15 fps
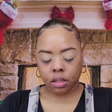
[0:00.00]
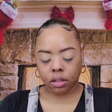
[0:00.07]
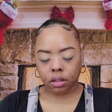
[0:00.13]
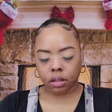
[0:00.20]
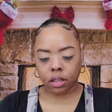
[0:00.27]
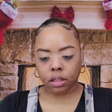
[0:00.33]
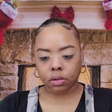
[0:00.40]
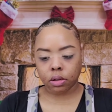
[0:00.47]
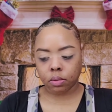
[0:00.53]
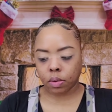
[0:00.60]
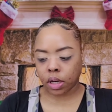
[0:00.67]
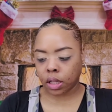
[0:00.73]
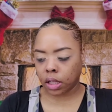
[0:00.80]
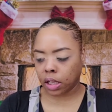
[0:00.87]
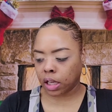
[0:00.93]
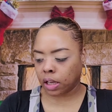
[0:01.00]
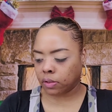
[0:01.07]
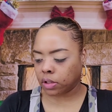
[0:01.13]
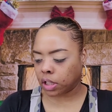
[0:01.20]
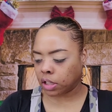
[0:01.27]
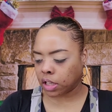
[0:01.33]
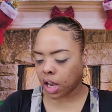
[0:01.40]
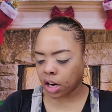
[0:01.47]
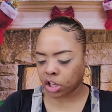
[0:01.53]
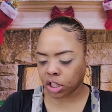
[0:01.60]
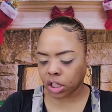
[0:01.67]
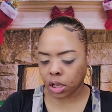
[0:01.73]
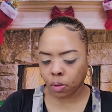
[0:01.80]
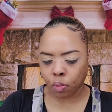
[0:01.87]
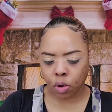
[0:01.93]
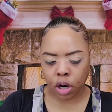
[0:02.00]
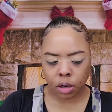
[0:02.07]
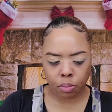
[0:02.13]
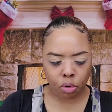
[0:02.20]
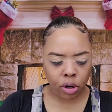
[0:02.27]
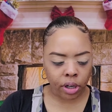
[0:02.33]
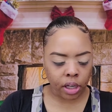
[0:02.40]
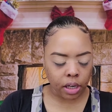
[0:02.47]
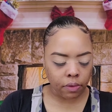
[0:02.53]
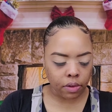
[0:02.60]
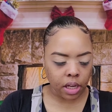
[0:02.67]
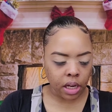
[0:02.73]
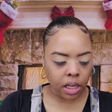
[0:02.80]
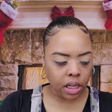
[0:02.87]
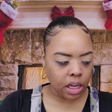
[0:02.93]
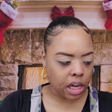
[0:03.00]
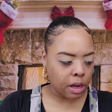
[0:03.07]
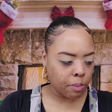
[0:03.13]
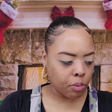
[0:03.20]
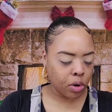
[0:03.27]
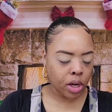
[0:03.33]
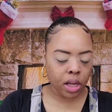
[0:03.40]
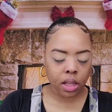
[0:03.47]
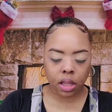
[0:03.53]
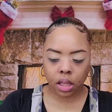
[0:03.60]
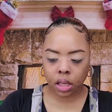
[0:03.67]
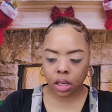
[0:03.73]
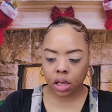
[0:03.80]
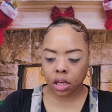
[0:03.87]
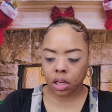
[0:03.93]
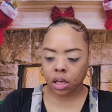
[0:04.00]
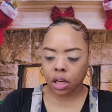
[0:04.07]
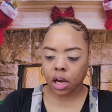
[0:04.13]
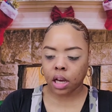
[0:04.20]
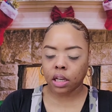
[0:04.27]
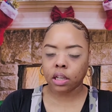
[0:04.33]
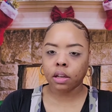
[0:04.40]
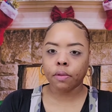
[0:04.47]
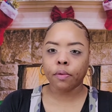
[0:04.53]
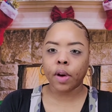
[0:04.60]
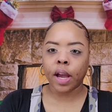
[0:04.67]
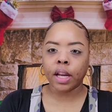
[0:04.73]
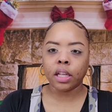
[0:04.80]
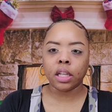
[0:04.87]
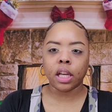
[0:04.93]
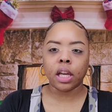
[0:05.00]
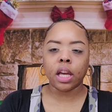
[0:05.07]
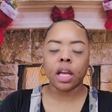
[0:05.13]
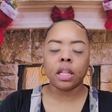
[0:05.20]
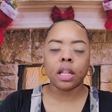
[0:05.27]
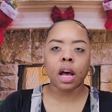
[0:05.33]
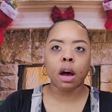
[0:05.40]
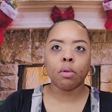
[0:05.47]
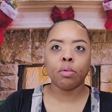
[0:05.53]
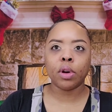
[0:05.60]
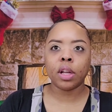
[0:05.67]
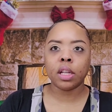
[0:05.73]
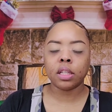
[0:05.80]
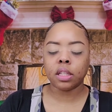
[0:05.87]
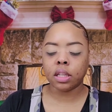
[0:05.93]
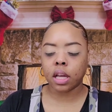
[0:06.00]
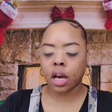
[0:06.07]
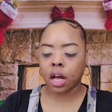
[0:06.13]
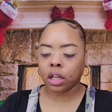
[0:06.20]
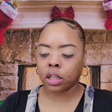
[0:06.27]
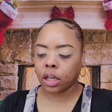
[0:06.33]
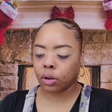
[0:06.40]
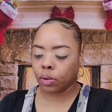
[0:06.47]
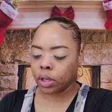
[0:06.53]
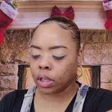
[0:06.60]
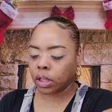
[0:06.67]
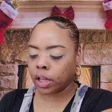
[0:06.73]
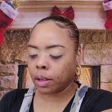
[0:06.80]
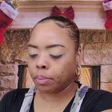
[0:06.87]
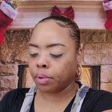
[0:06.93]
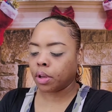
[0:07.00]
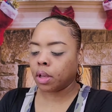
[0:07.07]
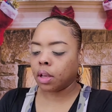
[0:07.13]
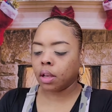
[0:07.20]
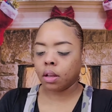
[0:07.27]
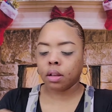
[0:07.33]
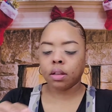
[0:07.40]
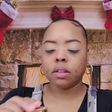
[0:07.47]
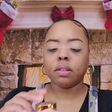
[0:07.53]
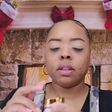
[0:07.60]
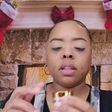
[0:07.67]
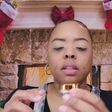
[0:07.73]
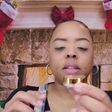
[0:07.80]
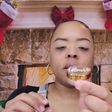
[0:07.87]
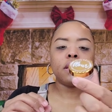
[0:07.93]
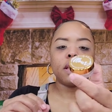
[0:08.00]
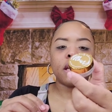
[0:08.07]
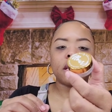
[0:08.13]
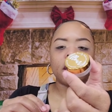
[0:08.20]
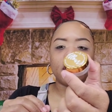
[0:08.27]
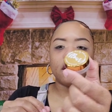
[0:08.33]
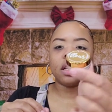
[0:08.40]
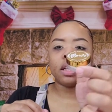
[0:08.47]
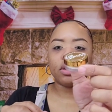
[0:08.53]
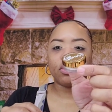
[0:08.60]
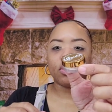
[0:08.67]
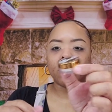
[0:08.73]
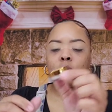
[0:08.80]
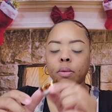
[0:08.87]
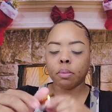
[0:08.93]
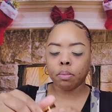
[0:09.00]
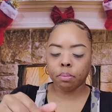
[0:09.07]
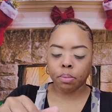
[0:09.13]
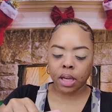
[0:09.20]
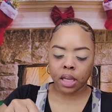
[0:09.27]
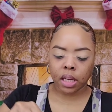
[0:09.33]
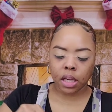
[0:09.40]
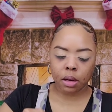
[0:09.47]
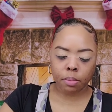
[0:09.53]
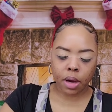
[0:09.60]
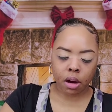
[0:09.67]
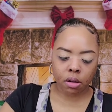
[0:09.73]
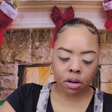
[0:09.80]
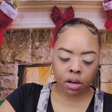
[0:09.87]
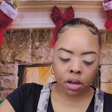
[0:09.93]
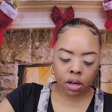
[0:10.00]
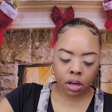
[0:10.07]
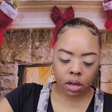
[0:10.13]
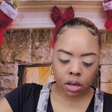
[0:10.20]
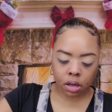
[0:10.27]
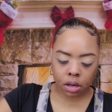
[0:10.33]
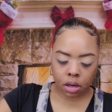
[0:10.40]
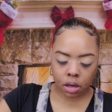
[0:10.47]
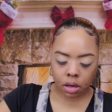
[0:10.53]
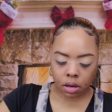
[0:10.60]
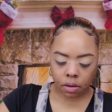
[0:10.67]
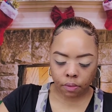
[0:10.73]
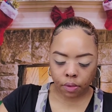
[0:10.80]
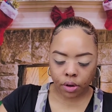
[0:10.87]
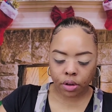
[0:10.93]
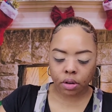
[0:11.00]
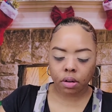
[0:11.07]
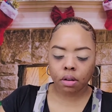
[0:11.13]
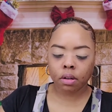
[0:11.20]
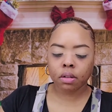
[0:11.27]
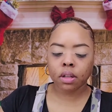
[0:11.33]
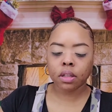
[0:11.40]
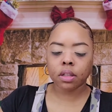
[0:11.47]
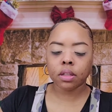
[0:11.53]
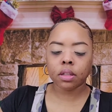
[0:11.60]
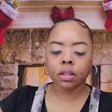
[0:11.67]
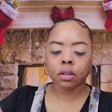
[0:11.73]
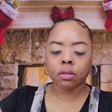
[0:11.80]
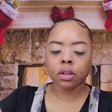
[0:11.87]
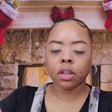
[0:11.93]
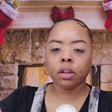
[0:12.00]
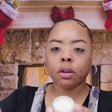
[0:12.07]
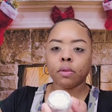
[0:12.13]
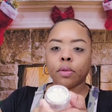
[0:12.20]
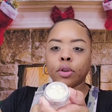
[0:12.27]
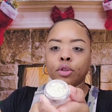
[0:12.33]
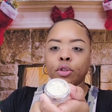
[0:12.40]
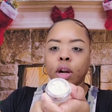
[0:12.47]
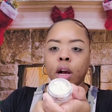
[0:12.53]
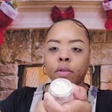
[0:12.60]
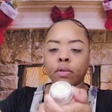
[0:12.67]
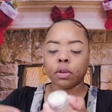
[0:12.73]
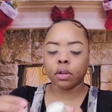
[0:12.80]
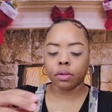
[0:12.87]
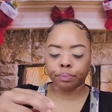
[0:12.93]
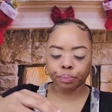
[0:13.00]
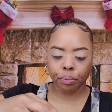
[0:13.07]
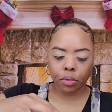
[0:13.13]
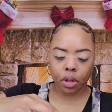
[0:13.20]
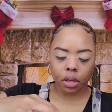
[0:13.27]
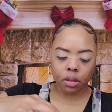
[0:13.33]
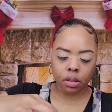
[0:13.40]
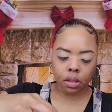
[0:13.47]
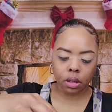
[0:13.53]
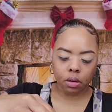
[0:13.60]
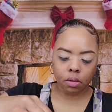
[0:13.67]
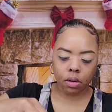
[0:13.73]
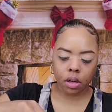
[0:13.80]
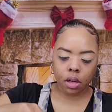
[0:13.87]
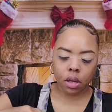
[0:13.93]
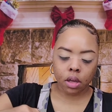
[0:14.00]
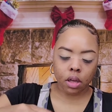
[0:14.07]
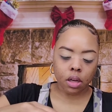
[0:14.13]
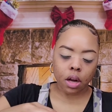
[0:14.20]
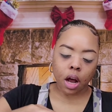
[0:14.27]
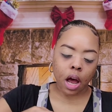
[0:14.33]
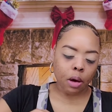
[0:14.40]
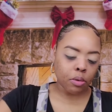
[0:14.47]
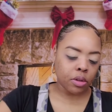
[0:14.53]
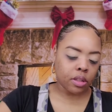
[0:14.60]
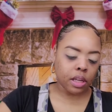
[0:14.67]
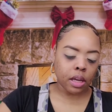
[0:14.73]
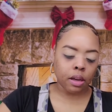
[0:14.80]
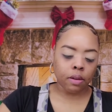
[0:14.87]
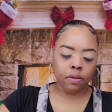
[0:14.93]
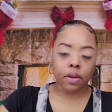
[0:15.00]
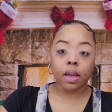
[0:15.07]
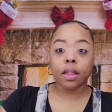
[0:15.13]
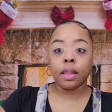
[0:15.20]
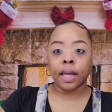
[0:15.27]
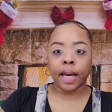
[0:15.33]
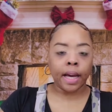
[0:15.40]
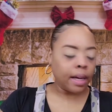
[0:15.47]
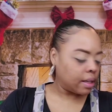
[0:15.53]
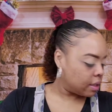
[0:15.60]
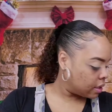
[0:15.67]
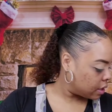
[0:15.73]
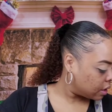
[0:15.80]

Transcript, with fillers: So this was one of the gifts. There's actually one more gift that it came with. I need to find it. And that was a liquid lip. So this is like the little baking powder for, oh, this is so cute for travel. So I will save that.